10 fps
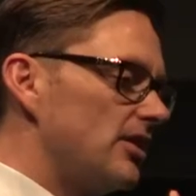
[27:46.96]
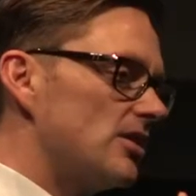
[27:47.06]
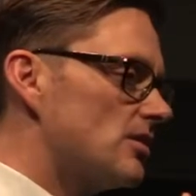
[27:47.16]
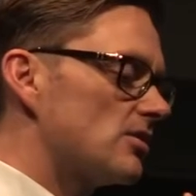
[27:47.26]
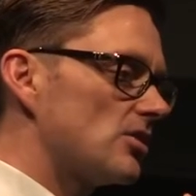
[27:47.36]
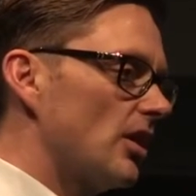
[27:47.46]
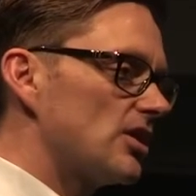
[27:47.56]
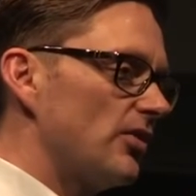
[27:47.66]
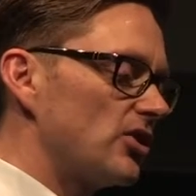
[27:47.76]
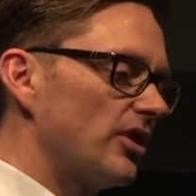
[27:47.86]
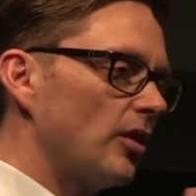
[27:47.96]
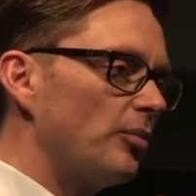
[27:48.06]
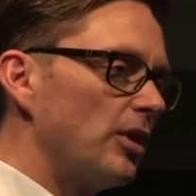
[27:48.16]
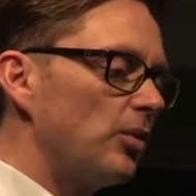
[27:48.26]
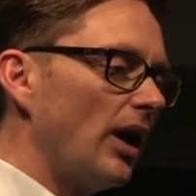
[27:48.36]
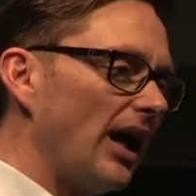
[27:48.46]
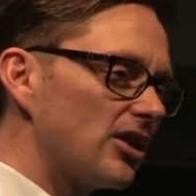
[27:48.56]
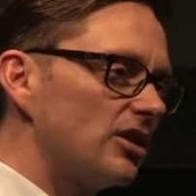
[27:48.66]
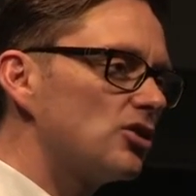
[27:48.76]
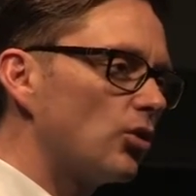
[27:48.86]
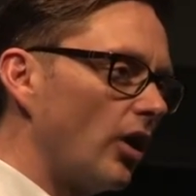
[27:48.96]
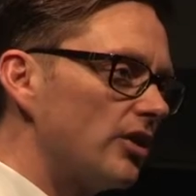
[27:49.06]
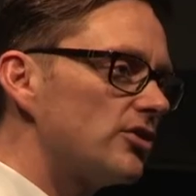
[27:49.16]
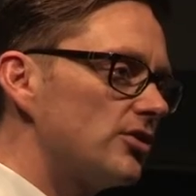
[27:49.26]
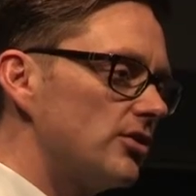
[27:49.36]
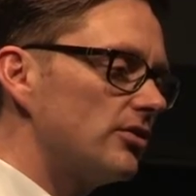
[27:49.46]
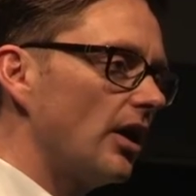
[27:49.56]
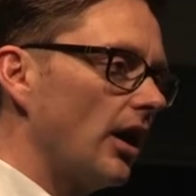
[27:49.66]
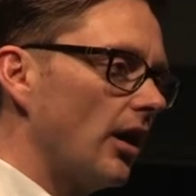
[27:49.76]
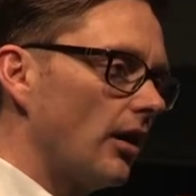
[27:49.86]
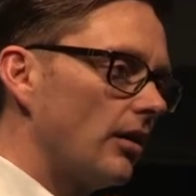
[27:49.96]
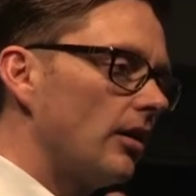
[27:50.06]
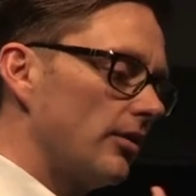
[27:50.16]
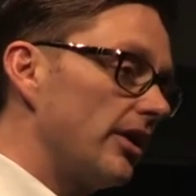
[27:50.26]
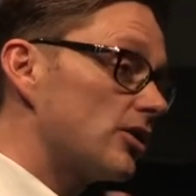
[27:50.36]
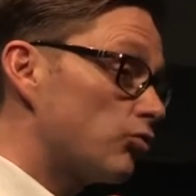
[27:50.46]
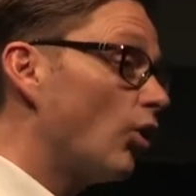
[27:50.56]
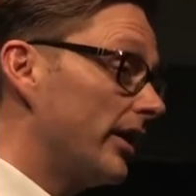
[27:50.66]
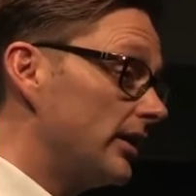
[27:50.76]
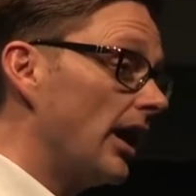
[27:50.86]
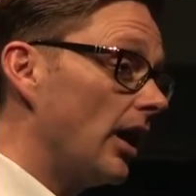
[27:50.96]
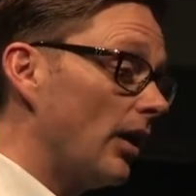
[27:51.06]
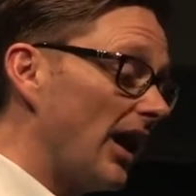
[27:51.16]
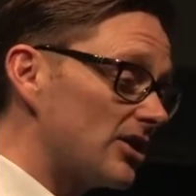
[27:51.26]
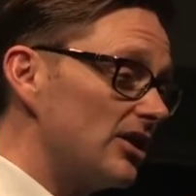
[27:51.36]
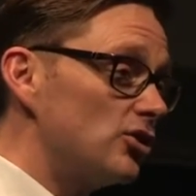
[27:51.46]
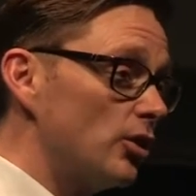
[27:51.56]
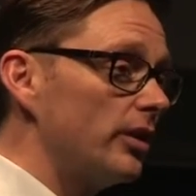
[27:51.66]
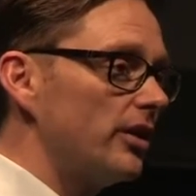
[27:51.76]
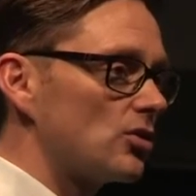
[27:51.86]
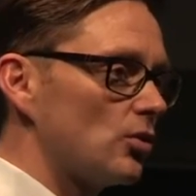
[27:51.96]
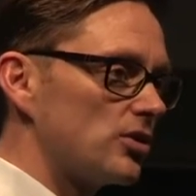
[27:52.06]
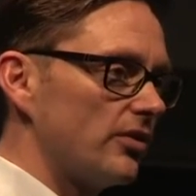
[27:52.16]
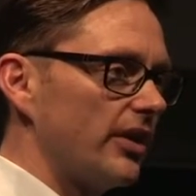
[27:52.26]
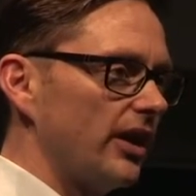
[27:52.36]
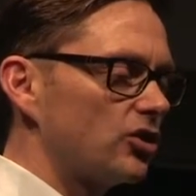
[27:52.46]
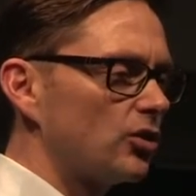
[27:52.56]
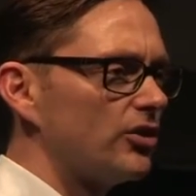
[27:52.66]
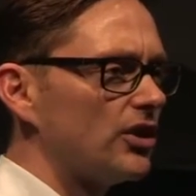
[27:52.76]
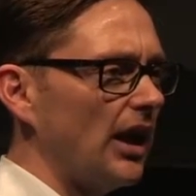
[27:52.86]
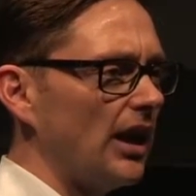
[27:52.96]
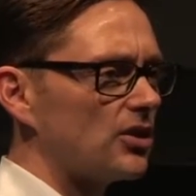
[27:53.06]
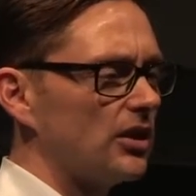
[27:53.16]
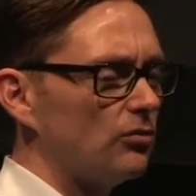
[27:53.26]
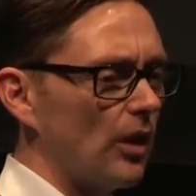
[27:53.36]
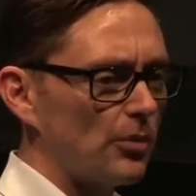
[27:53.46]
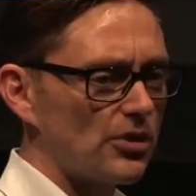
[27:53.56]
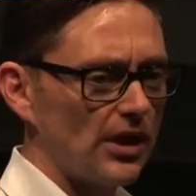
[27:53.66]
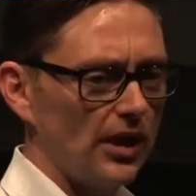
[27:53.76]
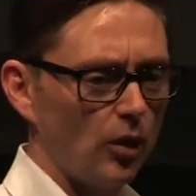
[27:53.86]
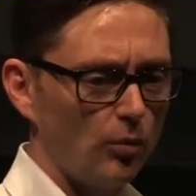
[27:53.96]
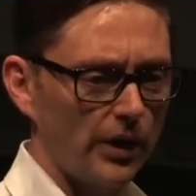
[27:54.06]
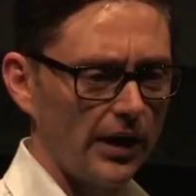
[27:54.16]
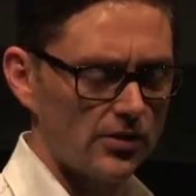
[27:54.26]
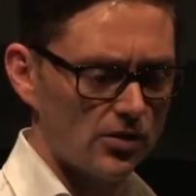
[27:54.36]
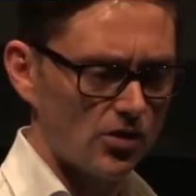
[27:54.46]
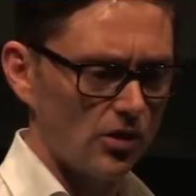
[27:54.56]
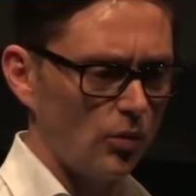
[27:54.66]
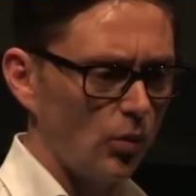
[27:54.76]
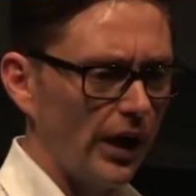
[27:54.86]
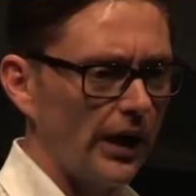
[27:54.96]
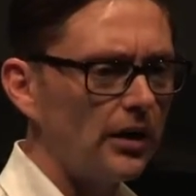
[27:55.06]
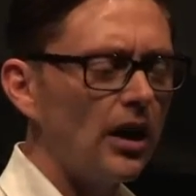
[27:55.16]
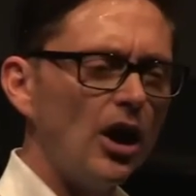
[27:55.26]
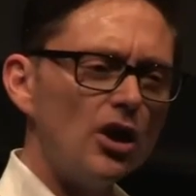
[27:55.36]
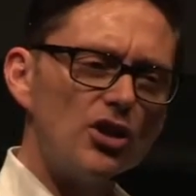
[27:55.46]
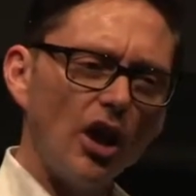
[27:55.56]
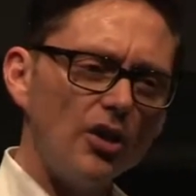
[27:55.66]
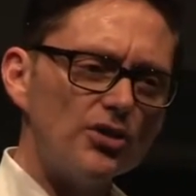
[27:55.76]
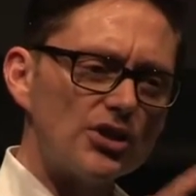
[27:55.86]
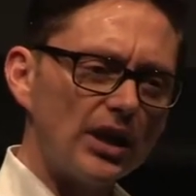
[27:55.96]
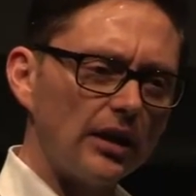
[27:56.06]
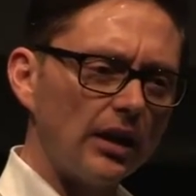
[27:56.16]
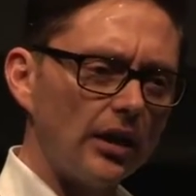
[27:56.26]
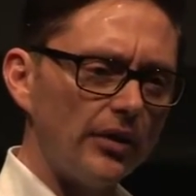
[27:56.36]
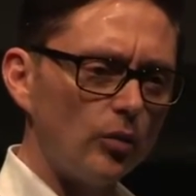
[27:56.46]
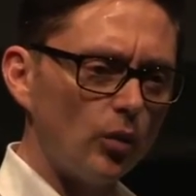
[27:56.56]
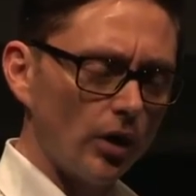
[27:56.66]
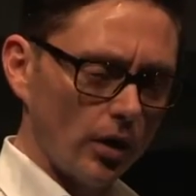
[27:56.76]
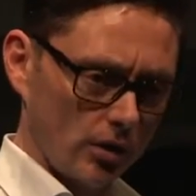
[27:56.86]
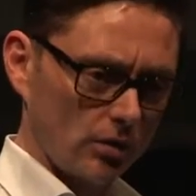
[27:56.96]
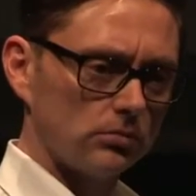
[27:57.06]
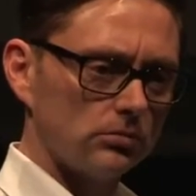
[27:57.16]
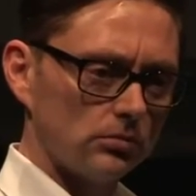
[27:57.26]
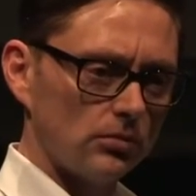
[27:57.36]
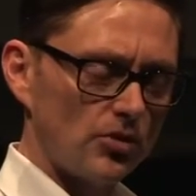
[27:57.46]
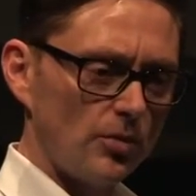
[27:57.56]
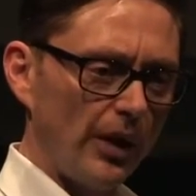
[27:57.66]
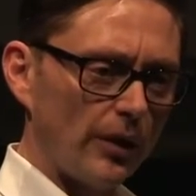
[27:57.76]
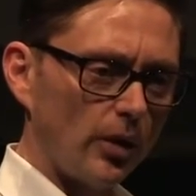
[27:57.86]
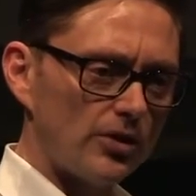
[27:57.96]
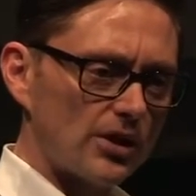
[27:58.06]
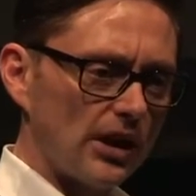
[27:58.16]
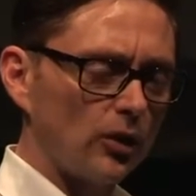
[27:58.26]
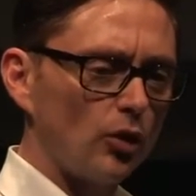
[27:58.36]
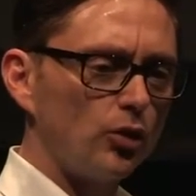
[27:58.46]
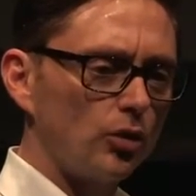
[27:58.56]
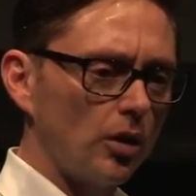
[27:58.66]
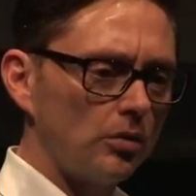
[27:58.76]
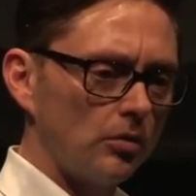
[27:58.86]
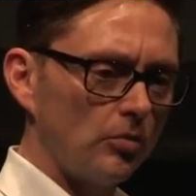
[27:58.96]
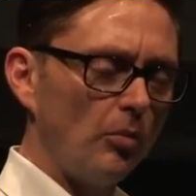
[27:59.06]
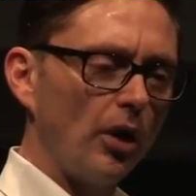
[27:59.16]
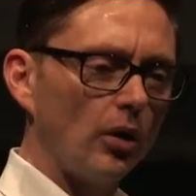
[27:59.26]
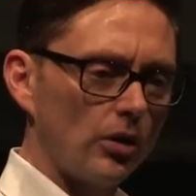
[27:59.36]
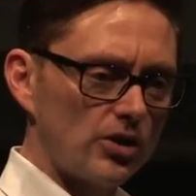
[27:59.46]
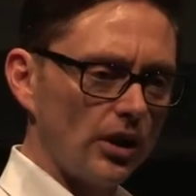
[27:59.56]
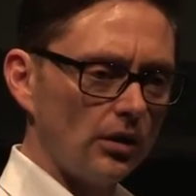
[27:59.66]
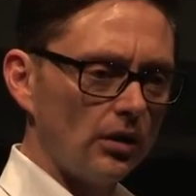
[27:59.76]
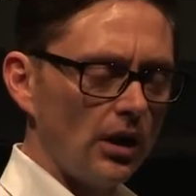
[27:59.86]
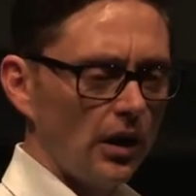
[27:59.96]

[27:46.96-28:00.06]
This isn't science fiction. There are people actually trying to do this right now, actually doing these sorts of things, trying to actually represent our brains in a certain way to understand how they work, to better understand our neurobiology.